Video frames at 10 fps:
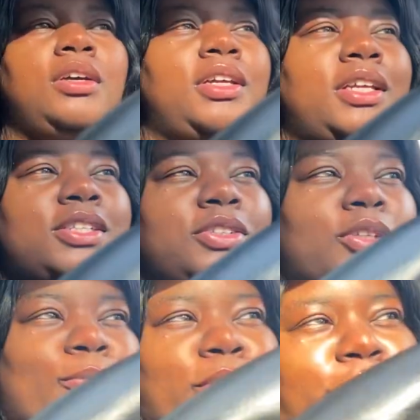and it's a
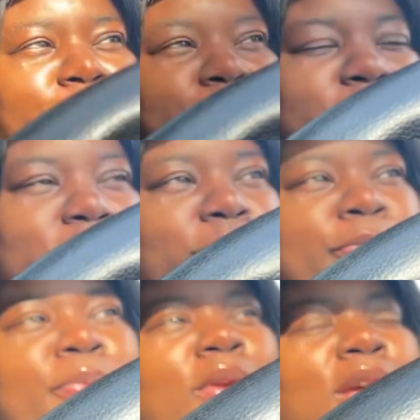little blurry so
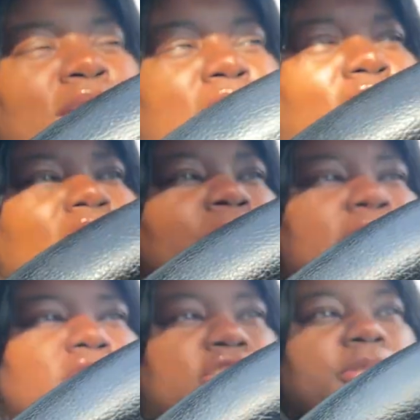anyway
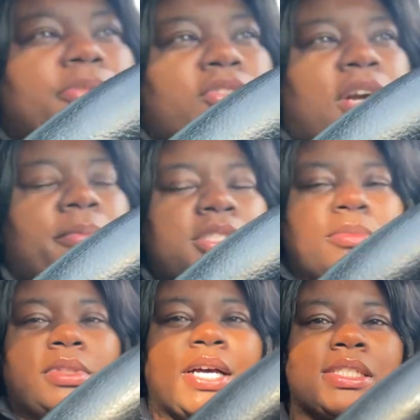so she prescribed me
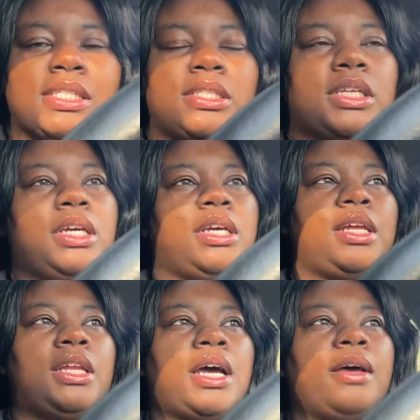some glasses
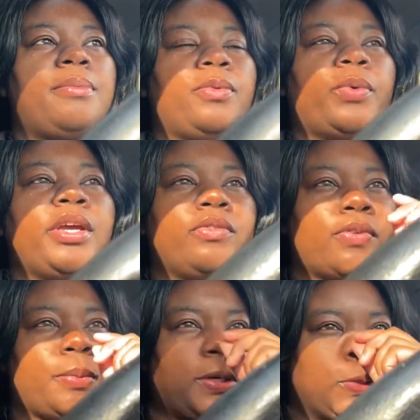and i've been waiting
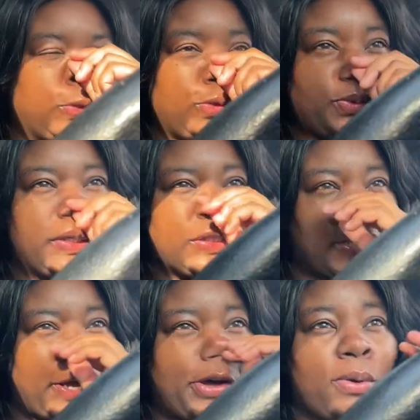for about two weeks
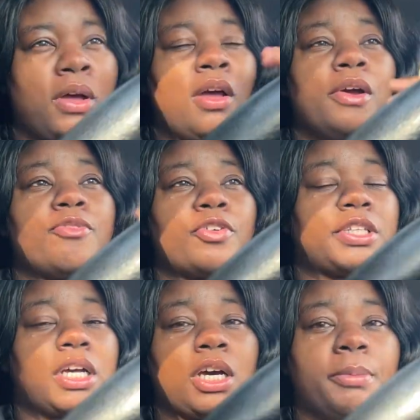now for it
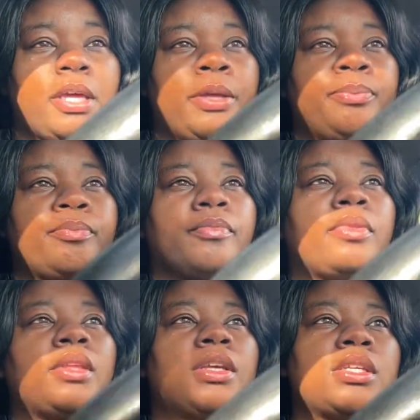to come in
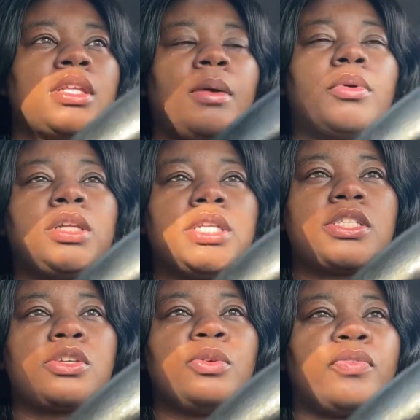i brought these
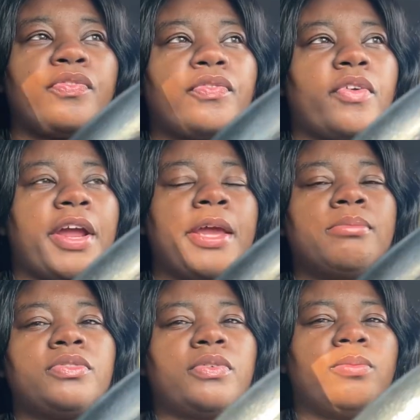cute
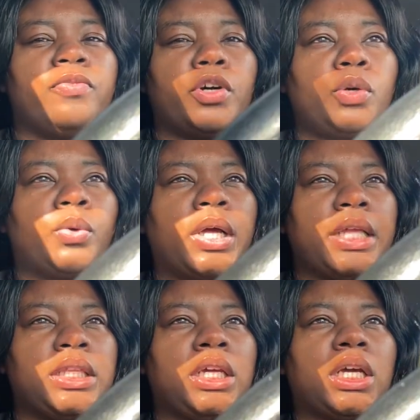frames from vogue i
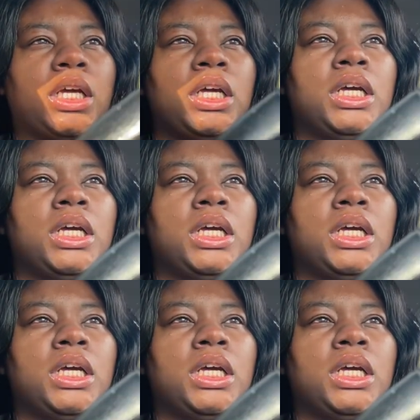think